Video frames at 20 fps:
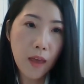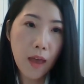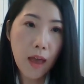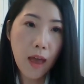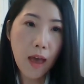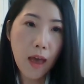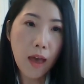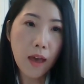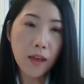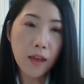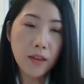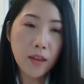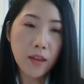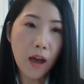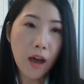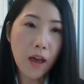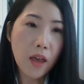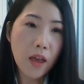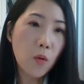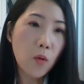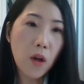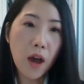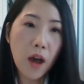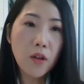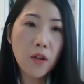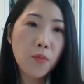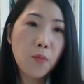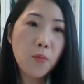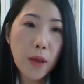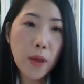And I
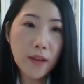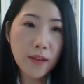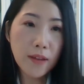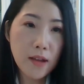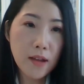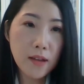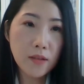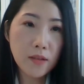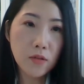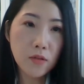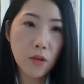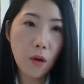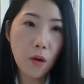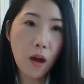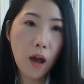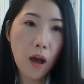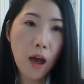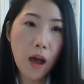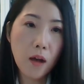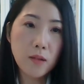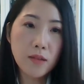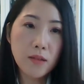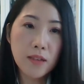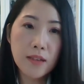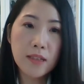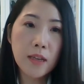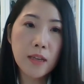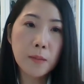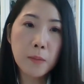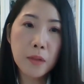kind of witnessed, you know, how
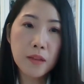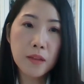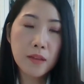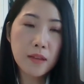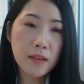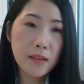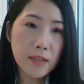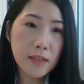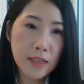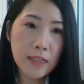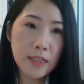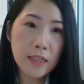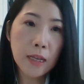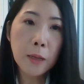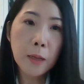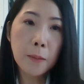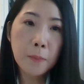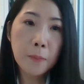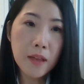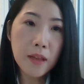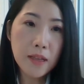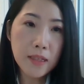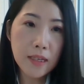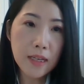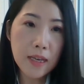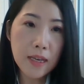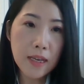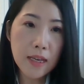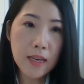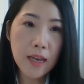
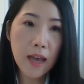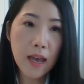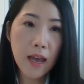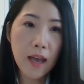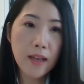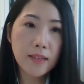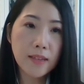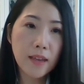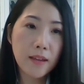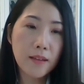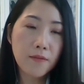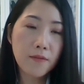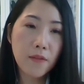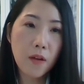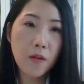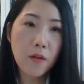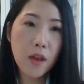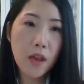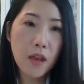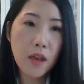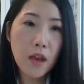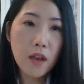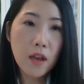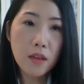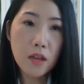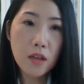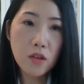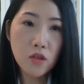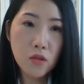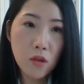sustainability as a very
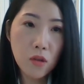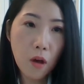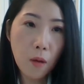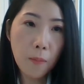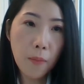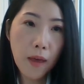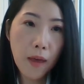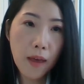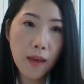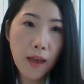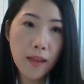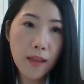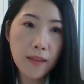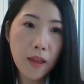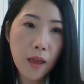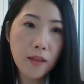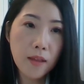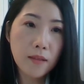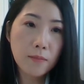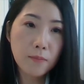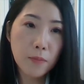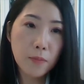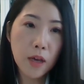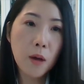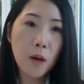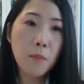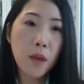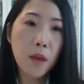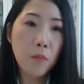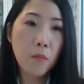niche topic and then
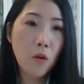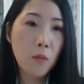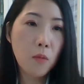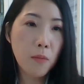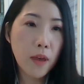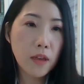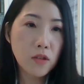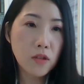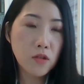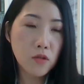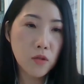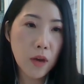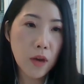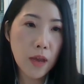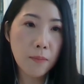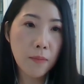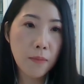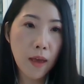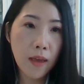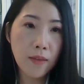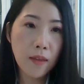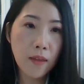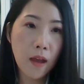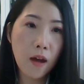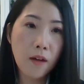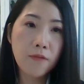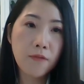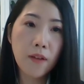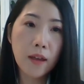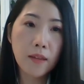becoming more mainstream and
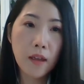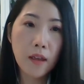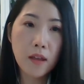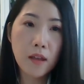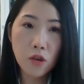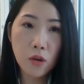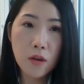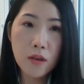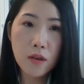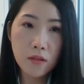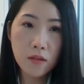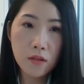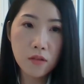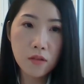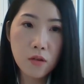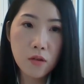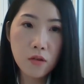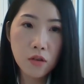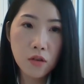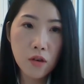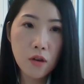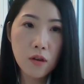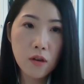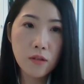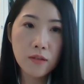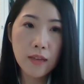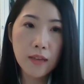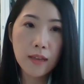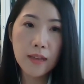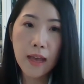now financial
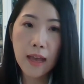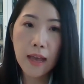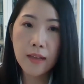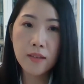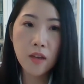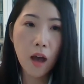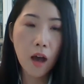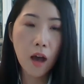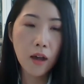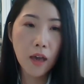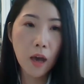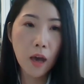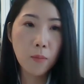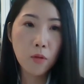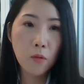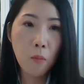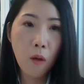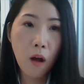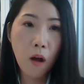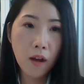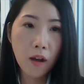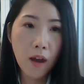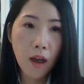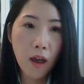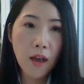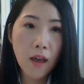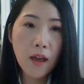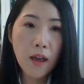institutions and the entire capital market